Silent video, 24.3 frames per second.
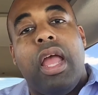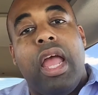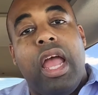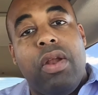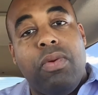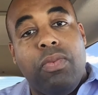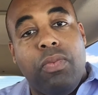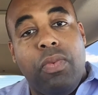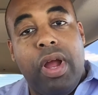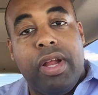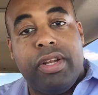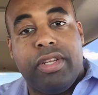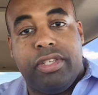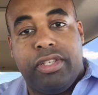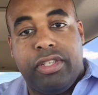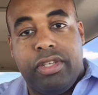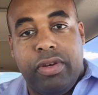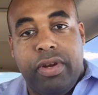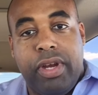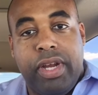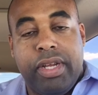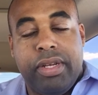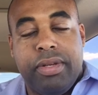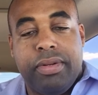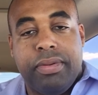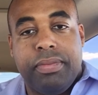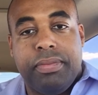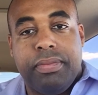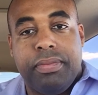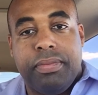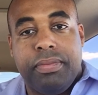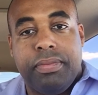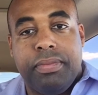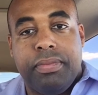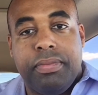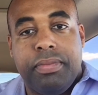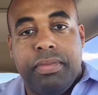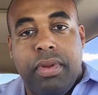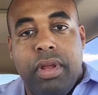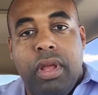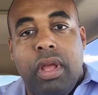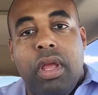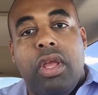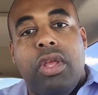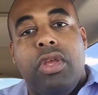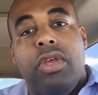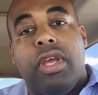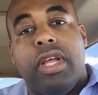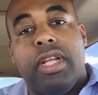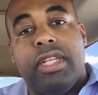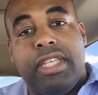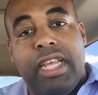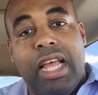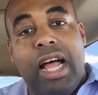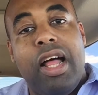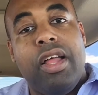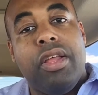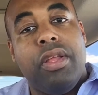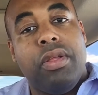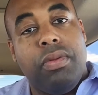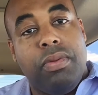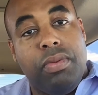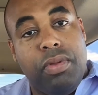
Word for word: and register it. You can tell